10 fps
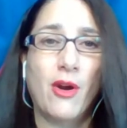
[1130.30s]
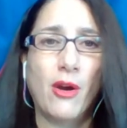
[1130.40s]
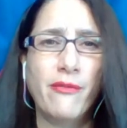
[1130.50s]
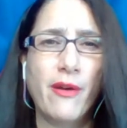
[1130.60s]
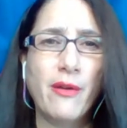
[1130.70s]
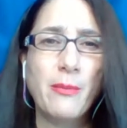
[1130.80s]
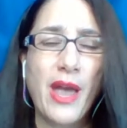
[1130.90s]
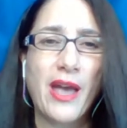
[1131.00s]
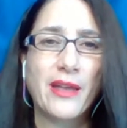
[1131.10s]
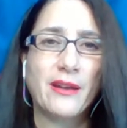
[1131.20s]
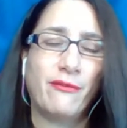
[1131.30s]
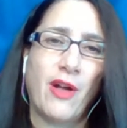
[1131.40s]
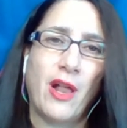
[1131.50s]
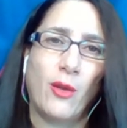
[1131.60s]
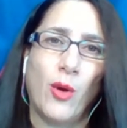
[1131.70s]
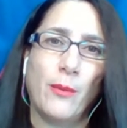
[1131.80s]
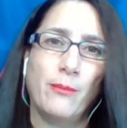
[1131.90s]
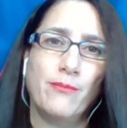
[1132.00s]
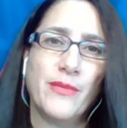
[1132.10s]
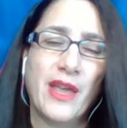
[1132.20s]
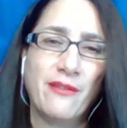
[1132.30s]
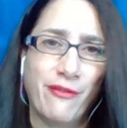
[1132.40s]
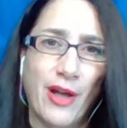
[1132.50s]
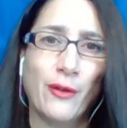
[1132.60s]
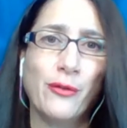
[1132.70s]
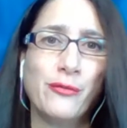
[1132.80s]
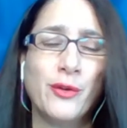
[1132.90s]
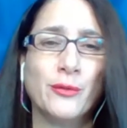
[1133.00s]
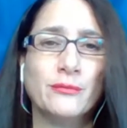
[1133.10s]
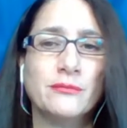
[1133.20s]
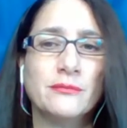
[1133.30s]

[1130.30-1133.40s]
are very bad at follow up and follow through.